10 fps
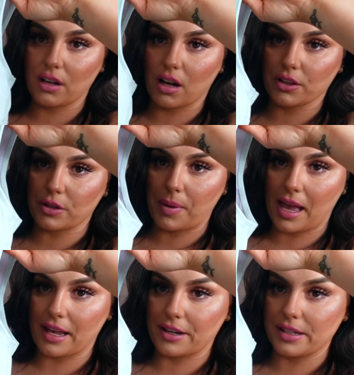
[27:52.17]
color
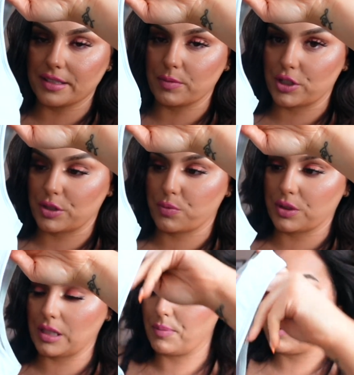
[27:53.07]
patterns, which is
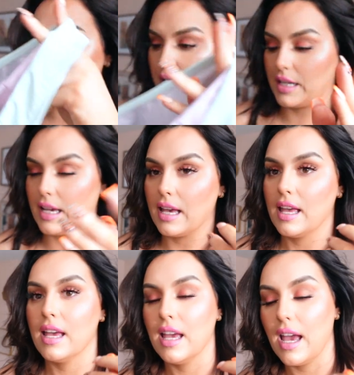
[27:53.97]
really pretty.
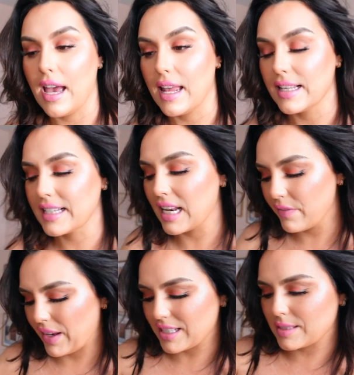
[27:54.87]
And it's kind of
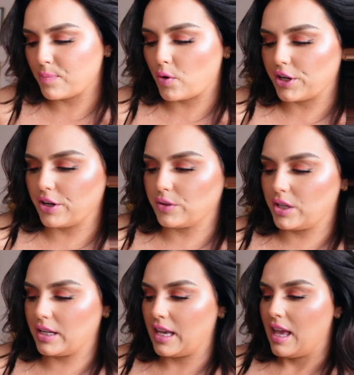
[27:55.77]
like a sportier
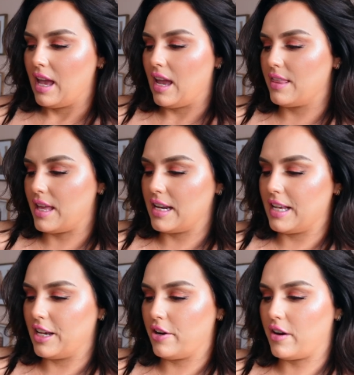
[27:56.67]
look. And then
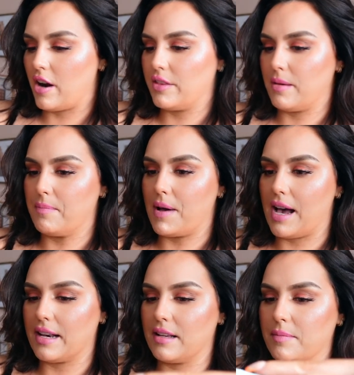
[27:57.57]
here are the
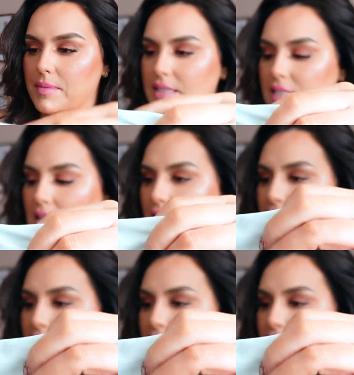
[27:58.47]
bottoms.